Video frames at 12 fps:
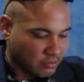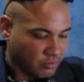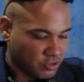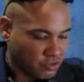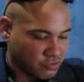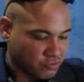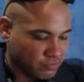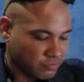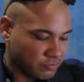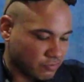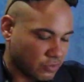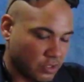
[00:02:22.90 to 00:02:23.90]
Boom.
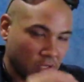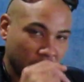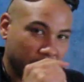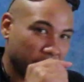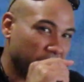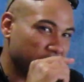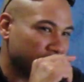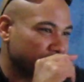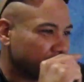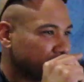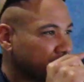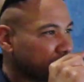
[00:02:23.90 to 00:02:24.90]
Boom.
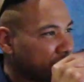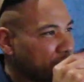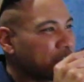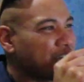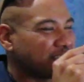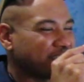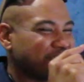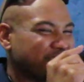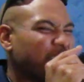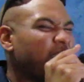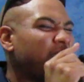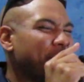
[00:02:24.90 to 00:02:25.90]
Plugged it
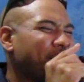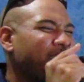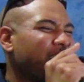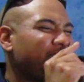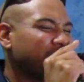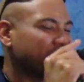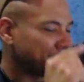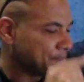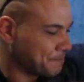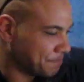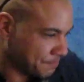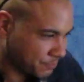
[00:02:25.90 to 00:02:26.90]
into the iPod.
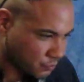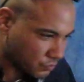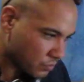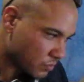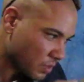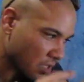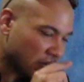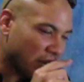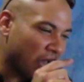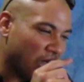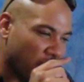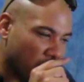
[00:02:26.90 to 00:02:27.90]

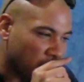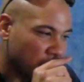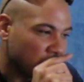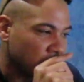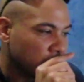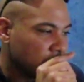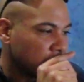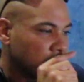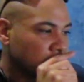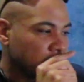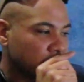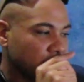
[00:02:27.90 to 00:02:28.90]
Now,
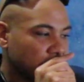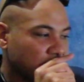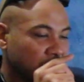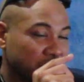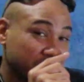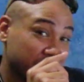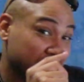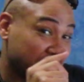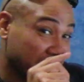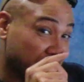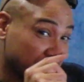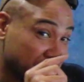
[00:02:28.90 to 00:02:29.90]
here's the
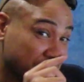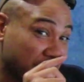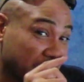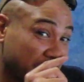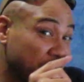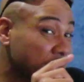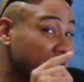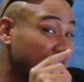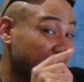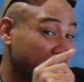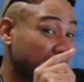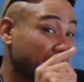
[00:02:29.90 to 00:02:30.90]
secret trick if you
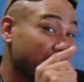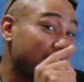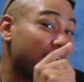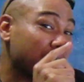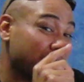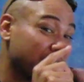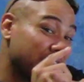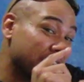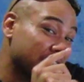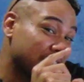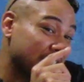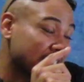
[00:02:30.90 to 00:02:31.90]
can't figure it out, but here
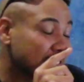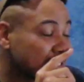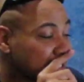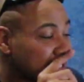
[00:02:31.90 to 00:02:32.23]
it is.